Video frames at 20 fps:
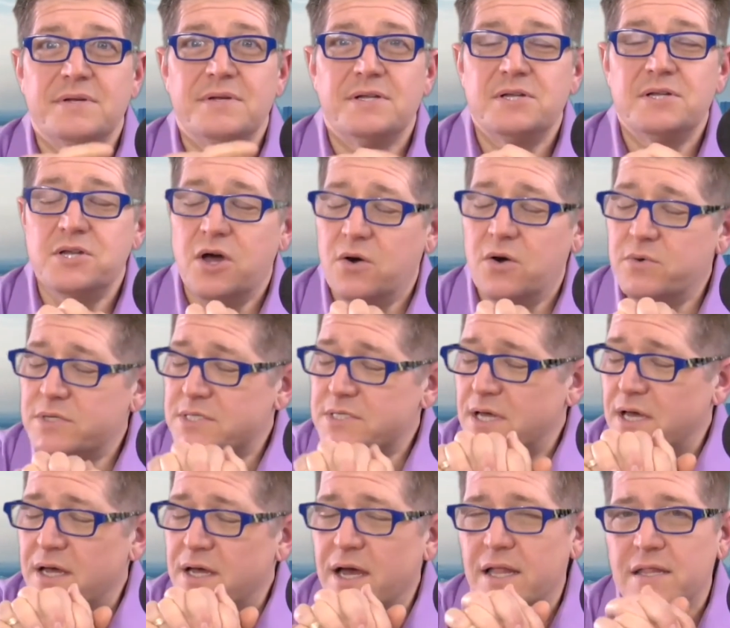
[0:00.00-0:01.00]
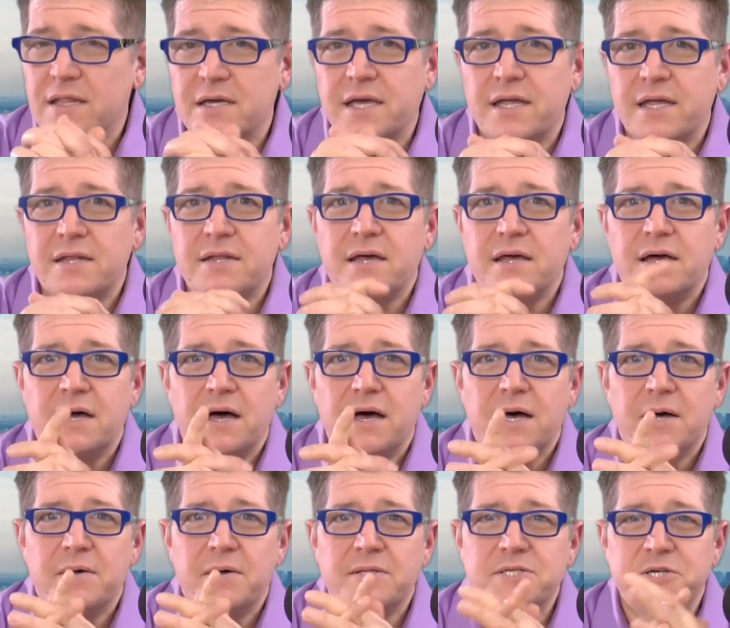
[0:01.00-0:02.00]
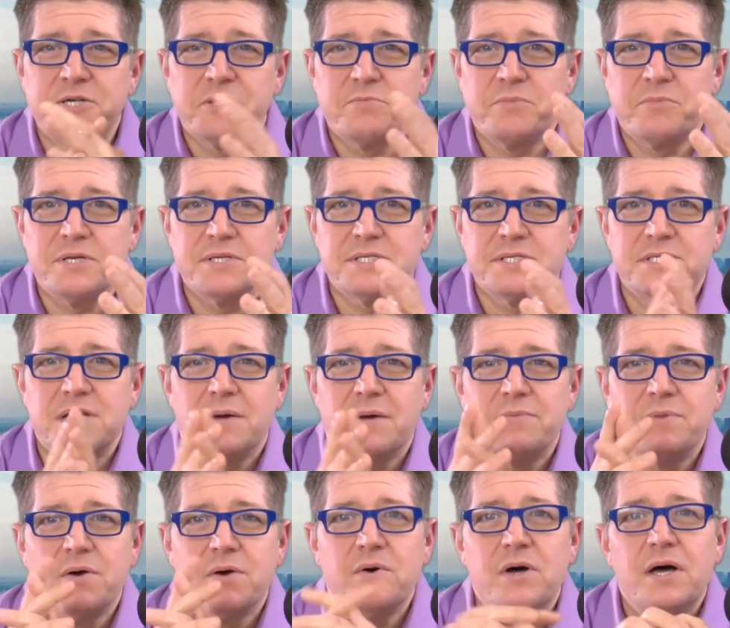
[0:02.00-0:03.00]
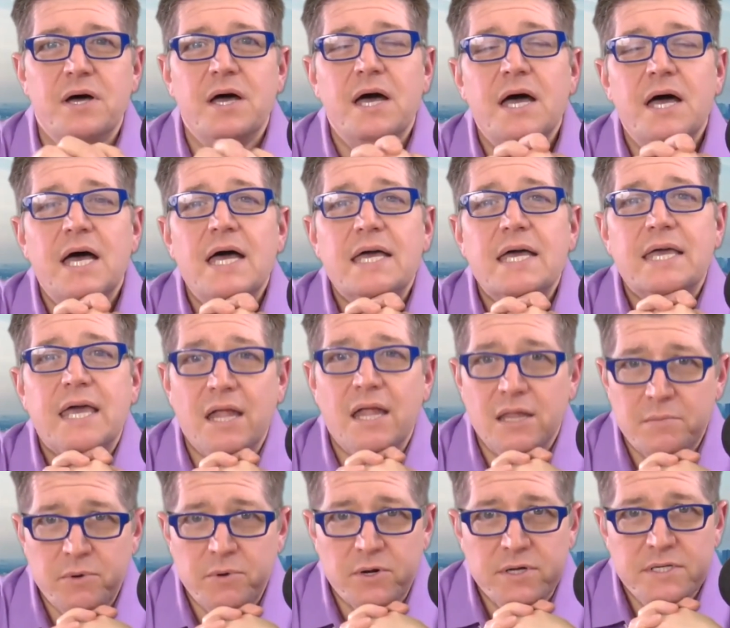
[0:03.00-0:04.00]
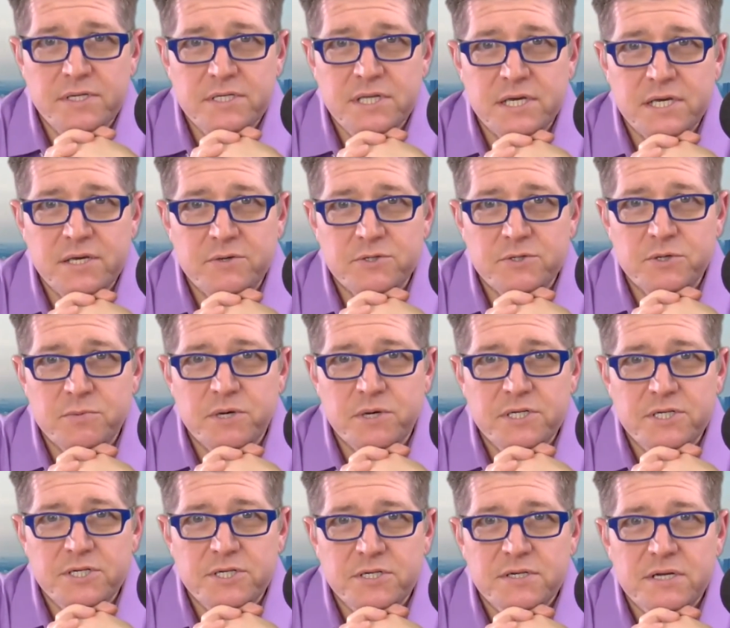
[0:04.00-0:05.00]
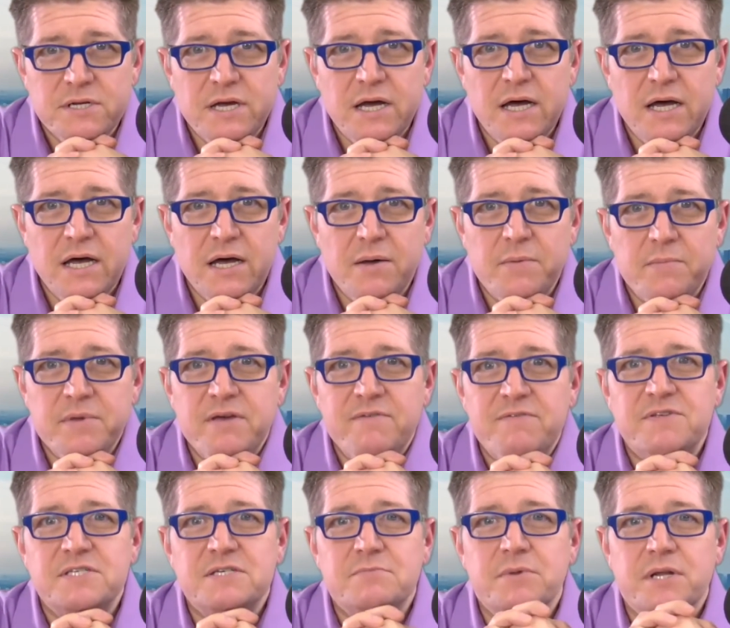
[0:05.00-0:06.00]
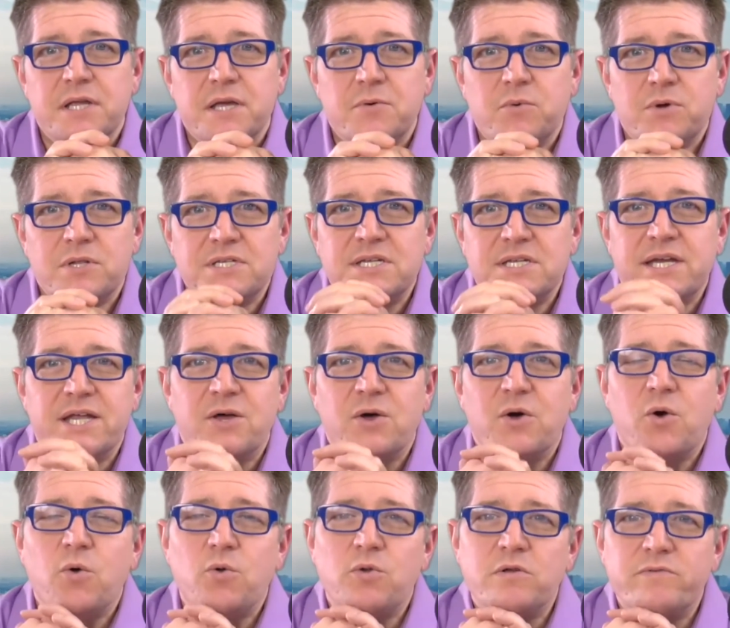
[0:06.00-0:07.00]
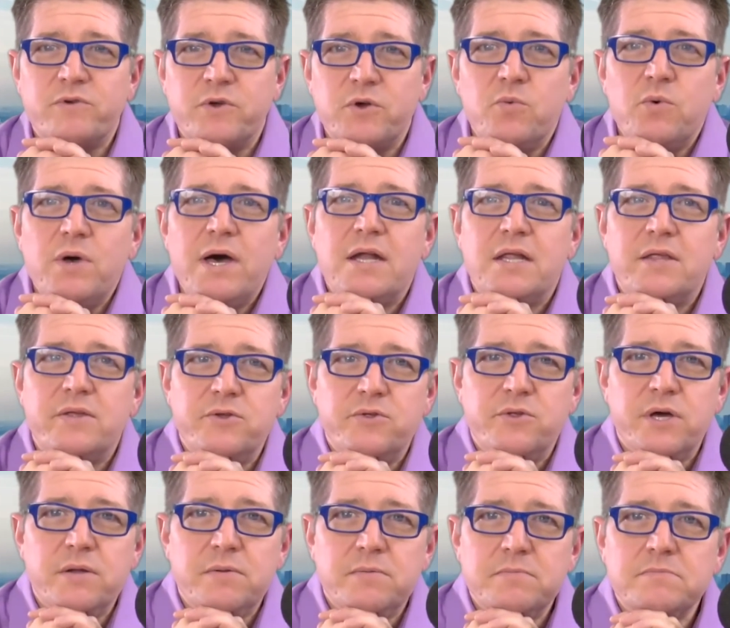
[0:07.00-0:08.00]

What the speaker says: No, it's not. I like it. It's a good place to stop, though. Kelly Perkins, thank you so much. If somebody wants to get a hold of you, how do they do that?